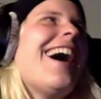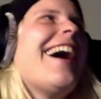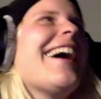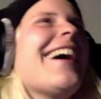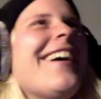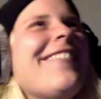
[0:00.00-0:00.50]

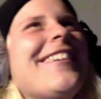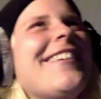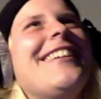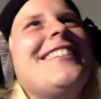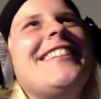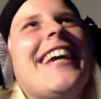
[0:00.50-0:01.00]
I can't
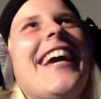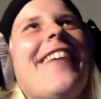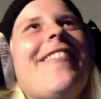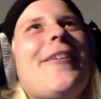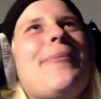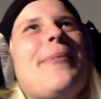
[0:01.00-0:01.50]
really say
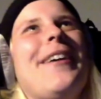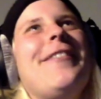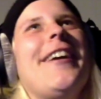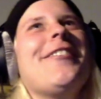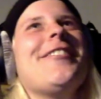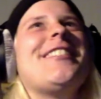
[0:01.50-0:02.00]
what my
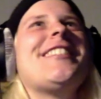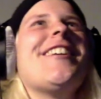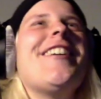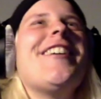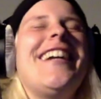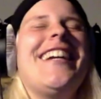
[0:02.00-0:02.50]
favorite
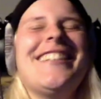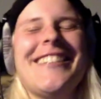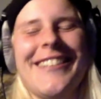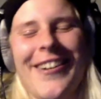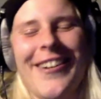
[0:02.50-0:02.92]
song is, so